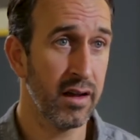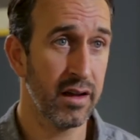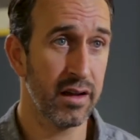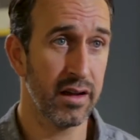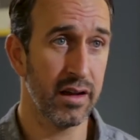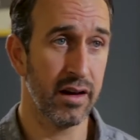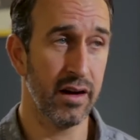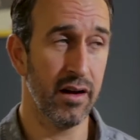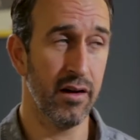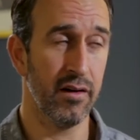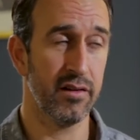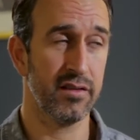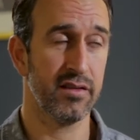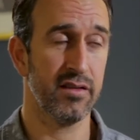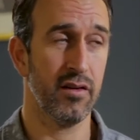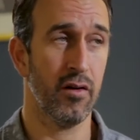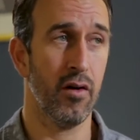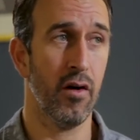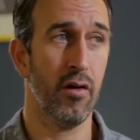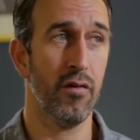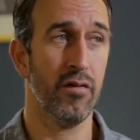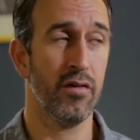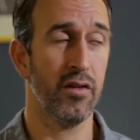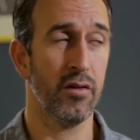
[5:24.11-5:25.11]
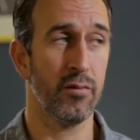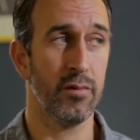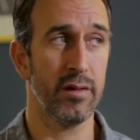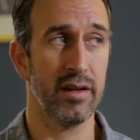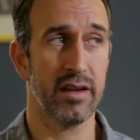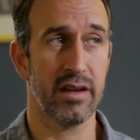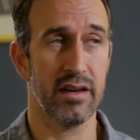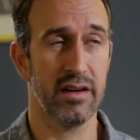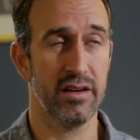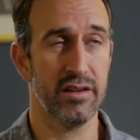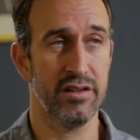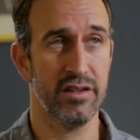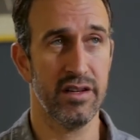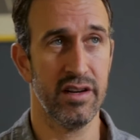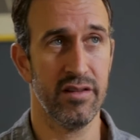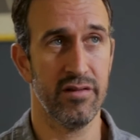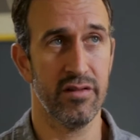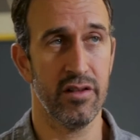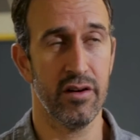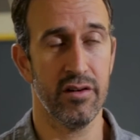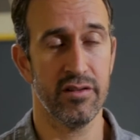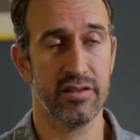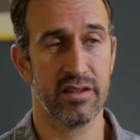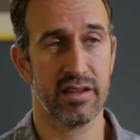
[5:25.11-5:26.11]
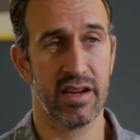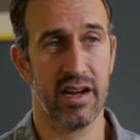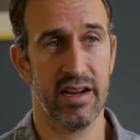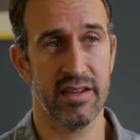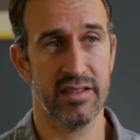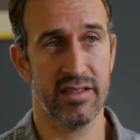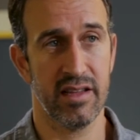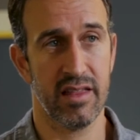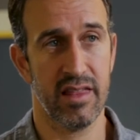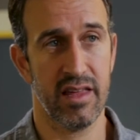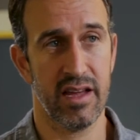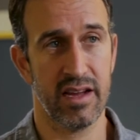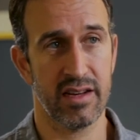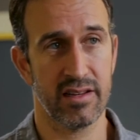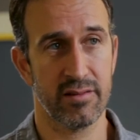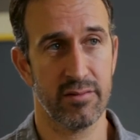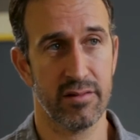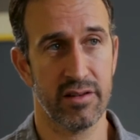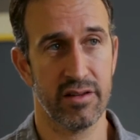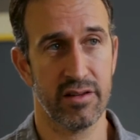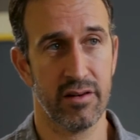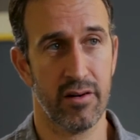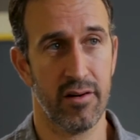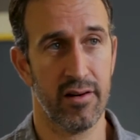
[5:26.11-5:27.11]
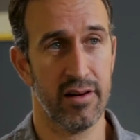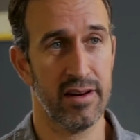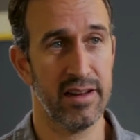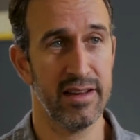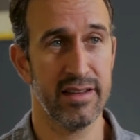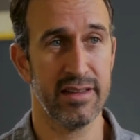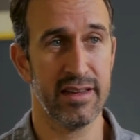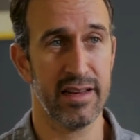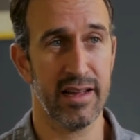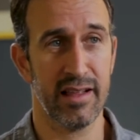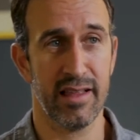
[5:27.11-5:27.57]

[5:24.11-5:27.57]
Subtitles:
You know, so hopefully we can achieve those kinds of things, which aren't easy.